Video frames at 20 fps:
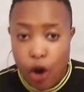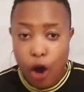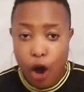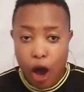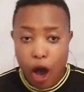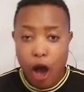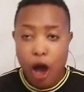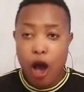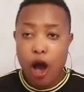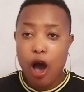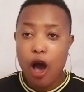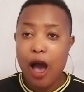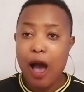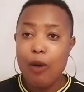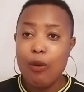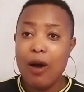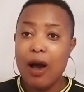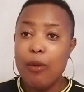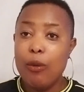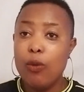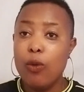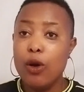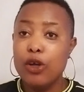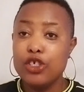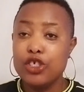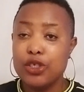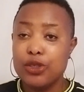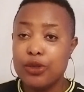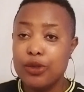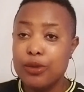Oh, our
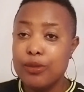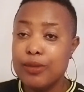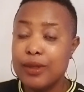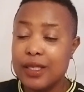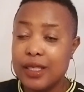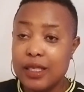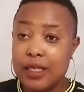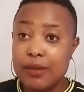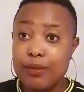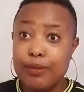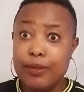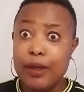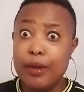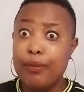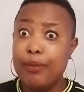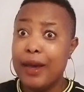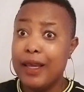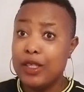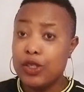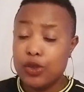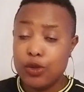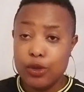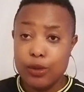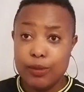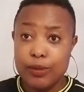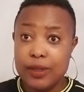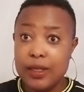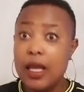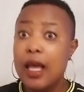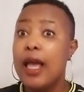washrooms, the
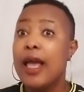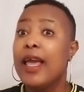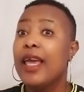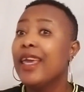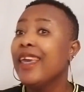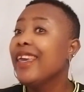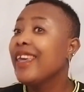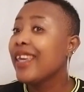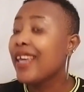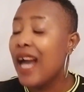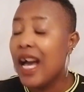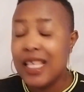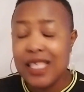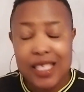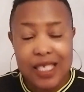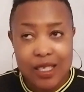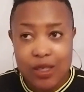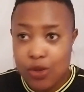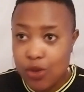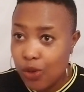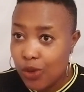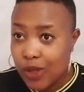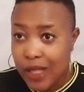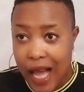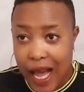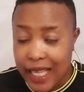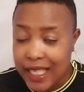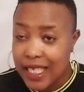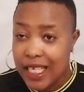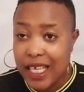bedrooms, he can't do
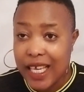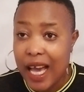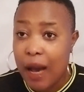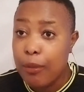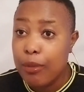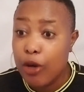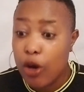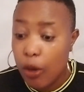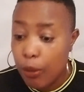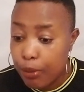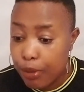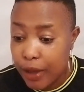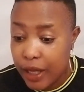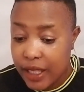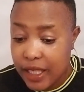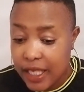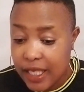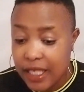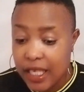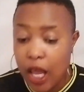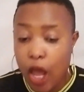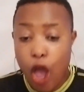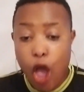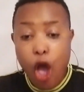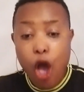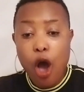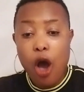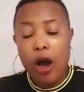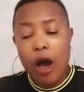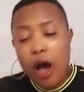that. He can't complete it.
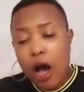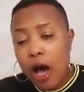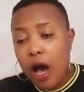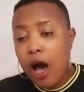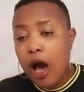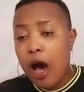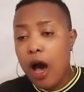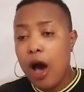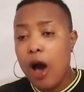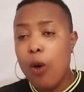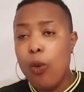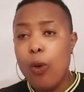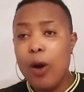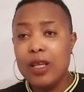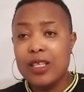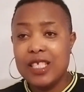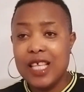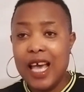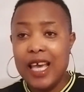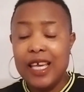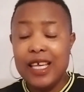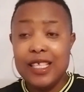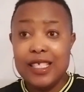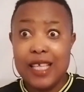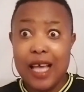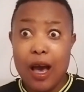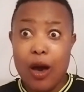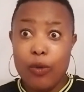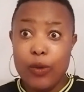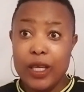Oh, water
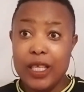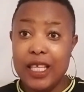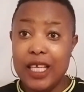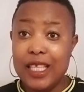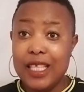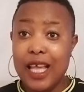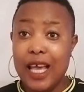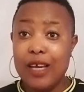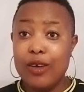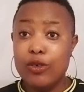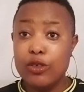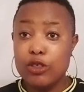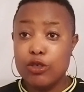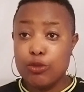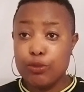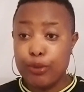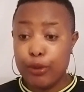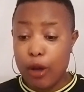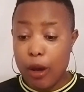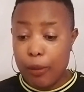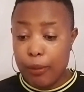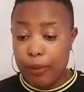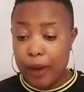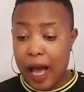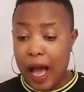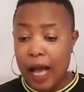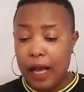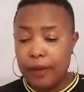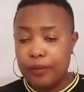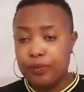heater, we need a good
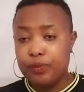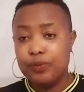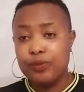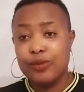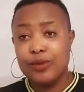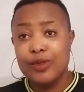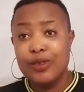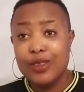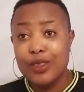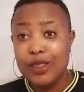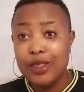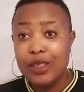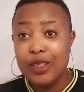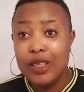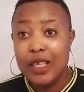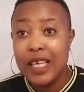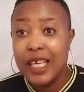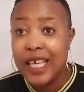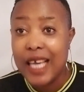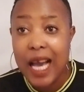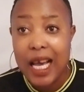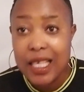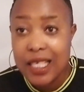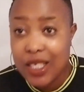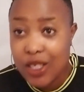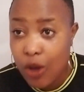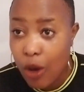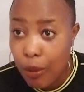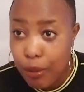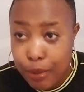plumber. He
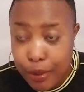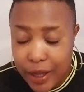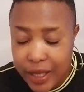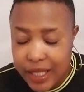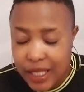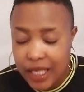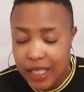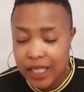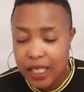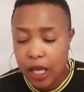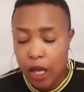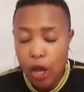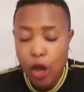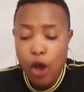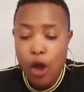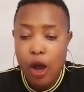can't complete it.